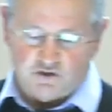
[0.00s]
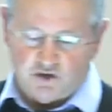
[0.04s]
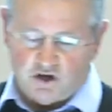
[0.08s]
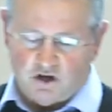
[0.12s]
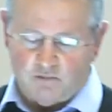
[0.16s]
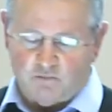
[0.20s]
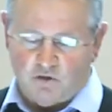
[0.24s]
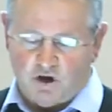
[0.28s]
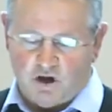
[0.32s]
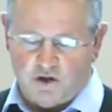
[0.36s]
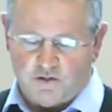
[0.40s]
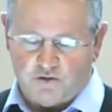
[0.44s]

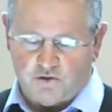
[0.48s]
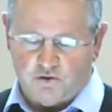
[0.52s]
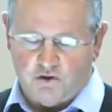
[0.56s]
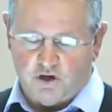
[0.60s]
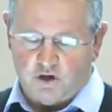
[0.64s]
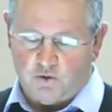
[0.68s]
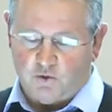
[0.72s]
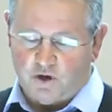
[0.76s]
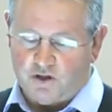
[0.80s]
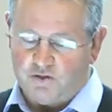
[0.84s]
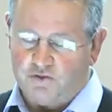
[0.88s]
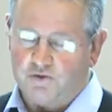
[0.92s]
Jeremiah
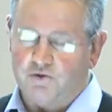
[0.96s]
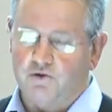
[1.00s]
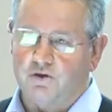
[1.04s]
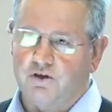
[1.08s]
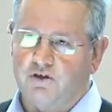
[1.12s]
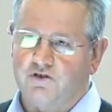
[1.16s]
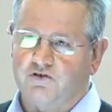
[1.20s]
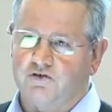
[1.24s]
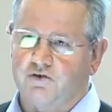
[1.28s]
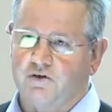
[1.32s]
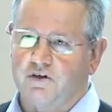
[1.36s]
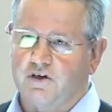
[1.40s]

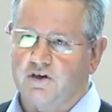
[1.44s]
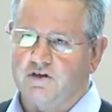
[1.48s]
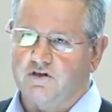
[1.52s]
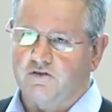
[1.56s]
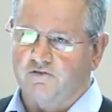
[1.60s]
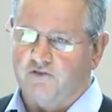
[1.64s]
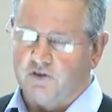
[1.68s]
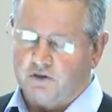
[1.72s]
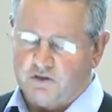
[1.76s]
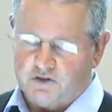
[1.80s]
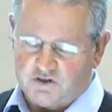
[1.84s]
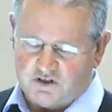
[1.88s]
31:33
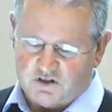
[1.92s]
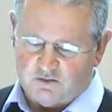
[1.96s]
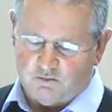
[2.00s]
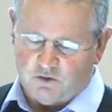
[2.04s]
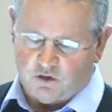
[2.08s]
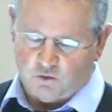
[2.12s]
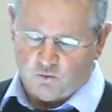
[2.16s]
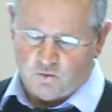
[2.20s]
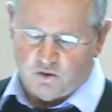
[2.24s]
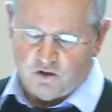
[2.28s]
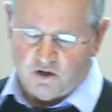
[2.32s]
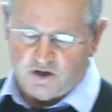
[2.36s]
has a very
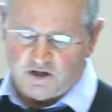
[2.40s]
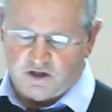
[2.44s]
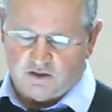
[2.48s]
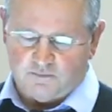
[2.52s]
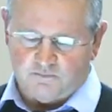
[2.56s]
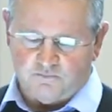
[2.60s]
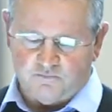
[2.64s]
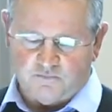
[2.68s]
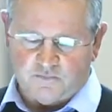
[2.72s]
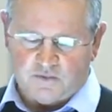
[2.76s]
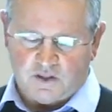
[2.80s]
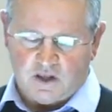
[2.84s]
similar
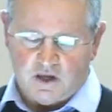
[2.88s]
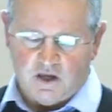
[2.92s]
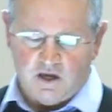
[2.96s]
wording.